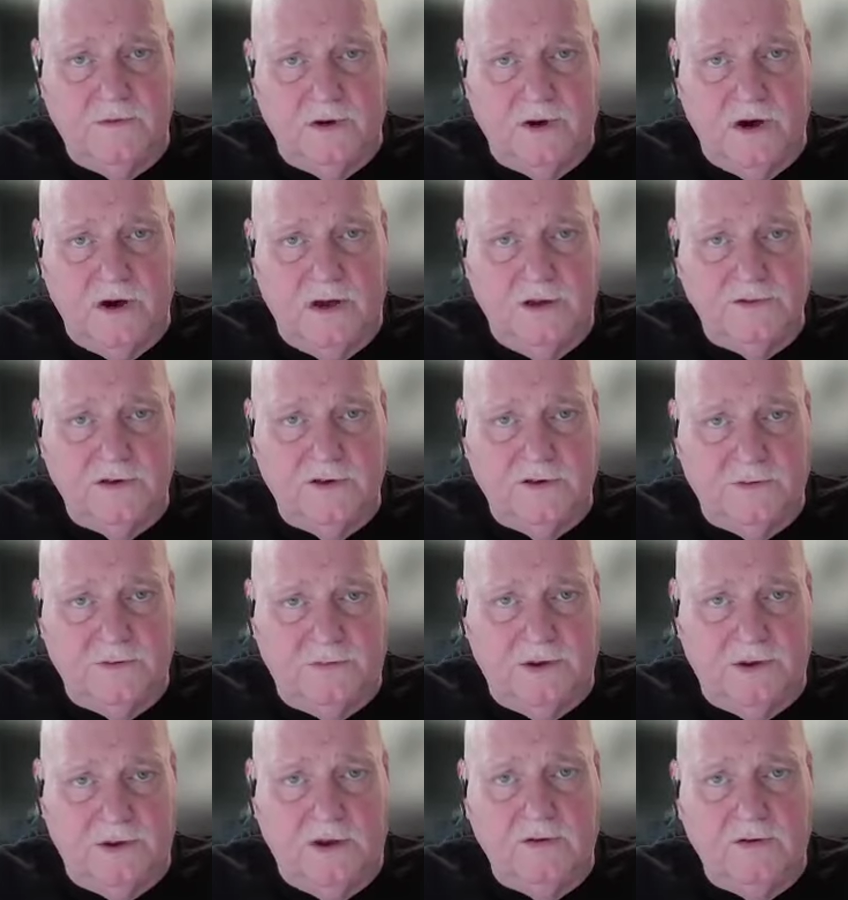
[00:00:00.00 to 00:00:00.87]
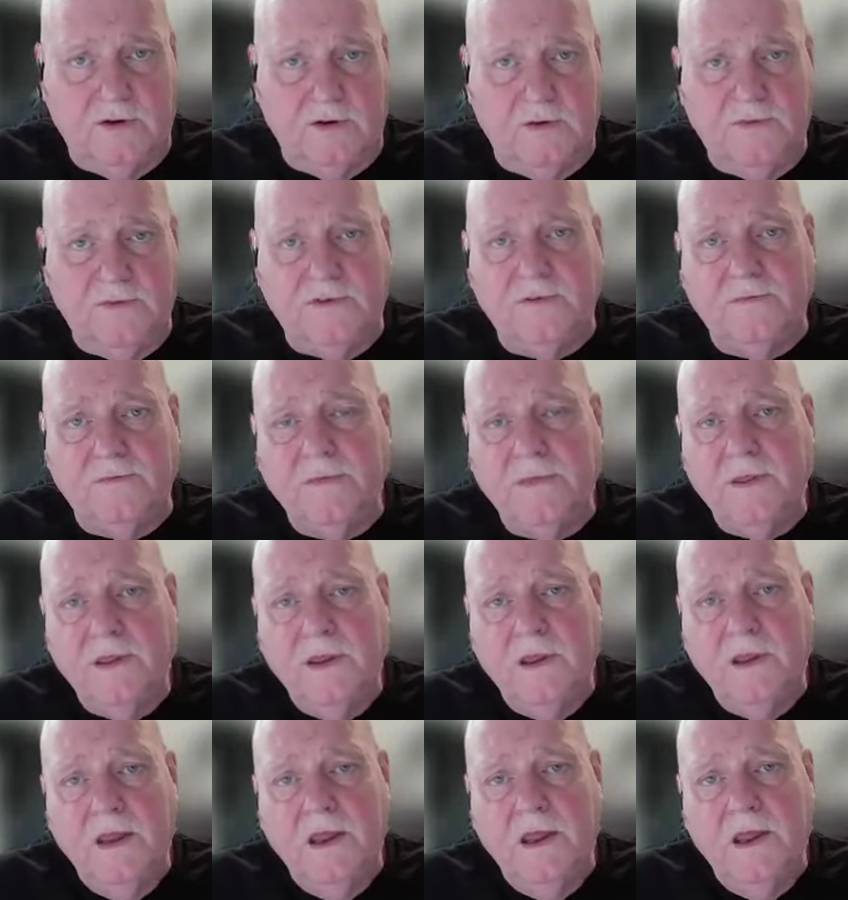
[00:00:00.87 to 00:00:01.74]
We're all just pilgrims
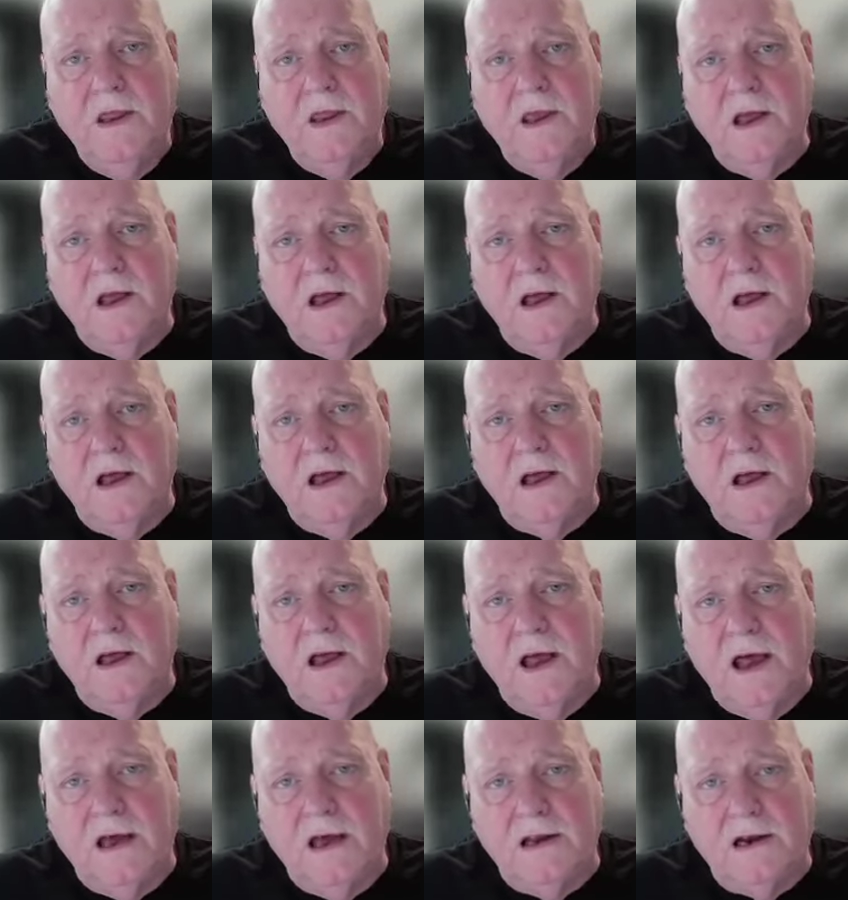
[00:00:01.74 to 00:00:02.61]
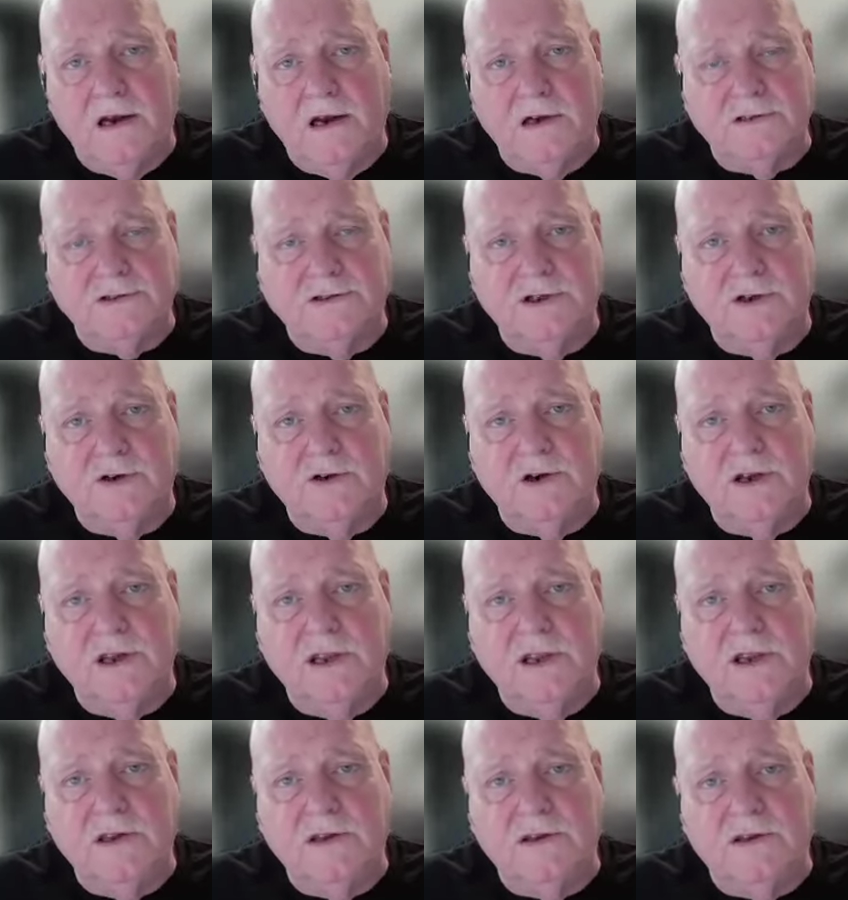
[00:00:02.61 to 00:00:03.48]
on our
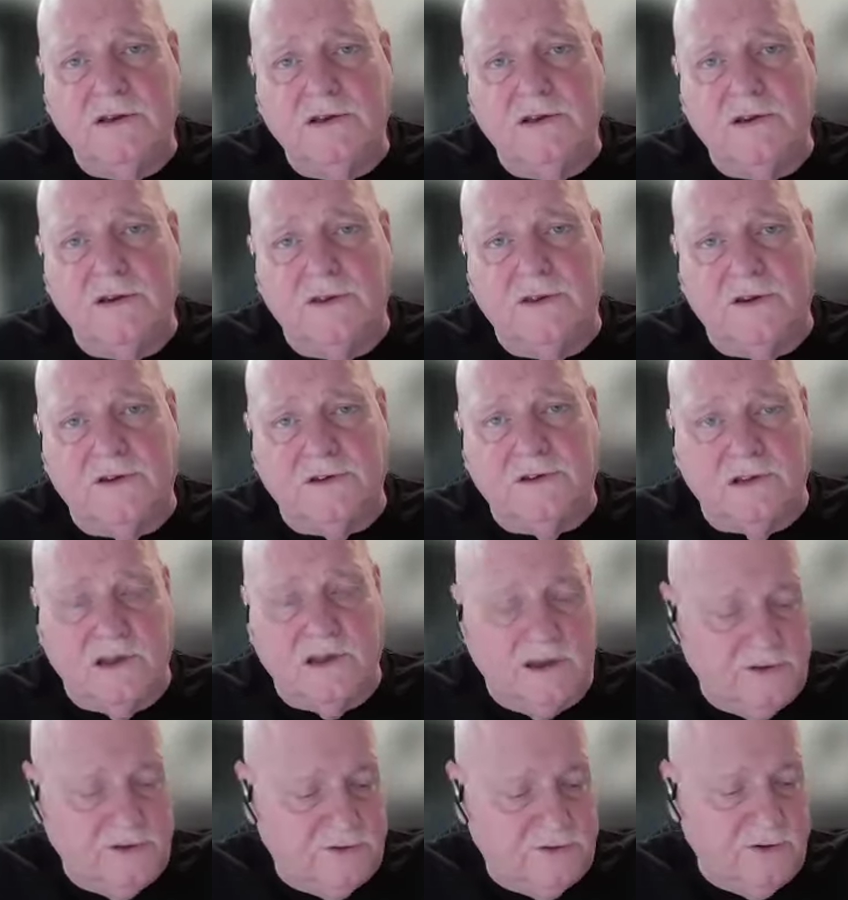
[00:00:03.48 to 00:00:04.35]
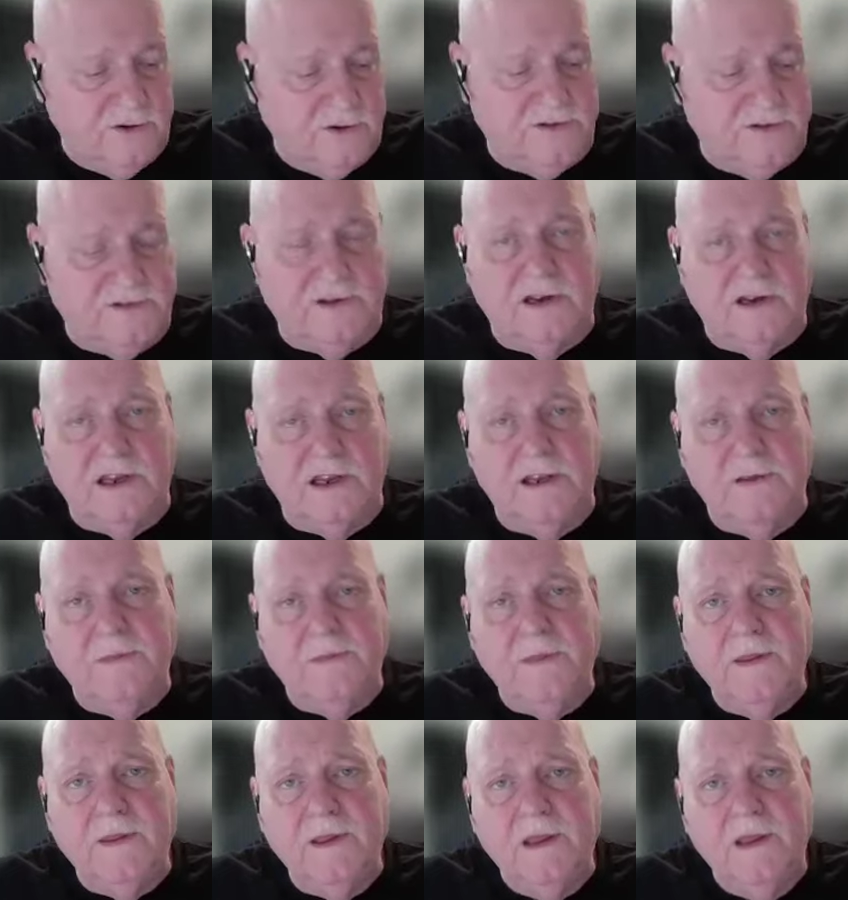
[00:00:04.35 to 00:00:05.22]
journey to the celestial
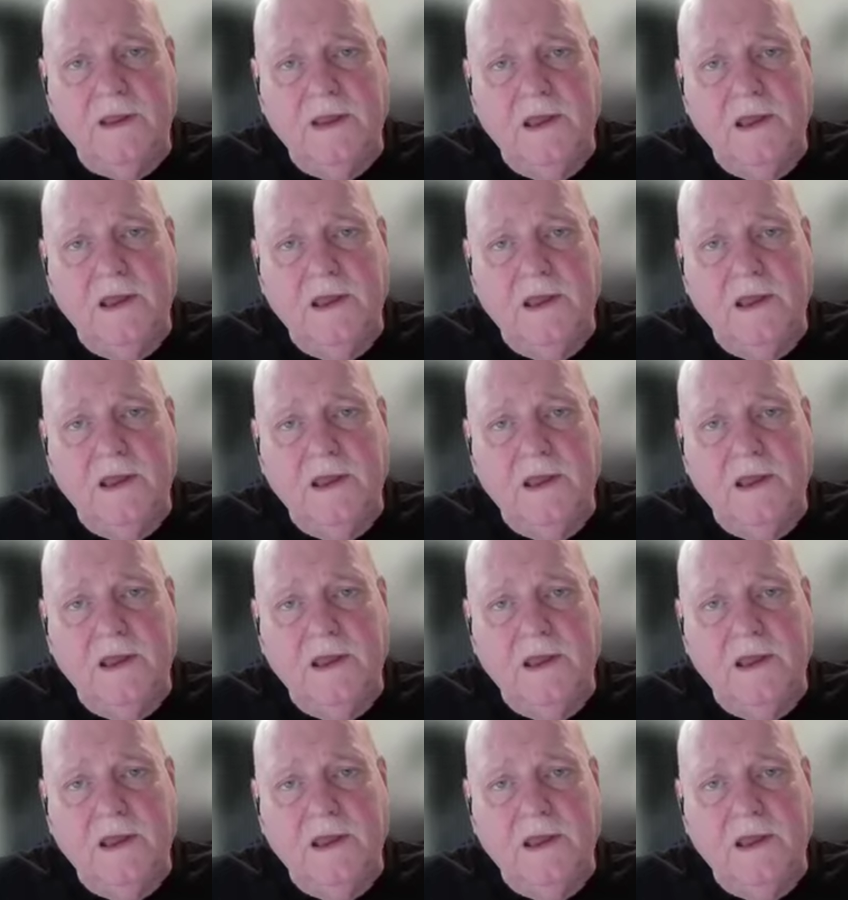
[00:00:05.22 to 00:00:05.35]
city,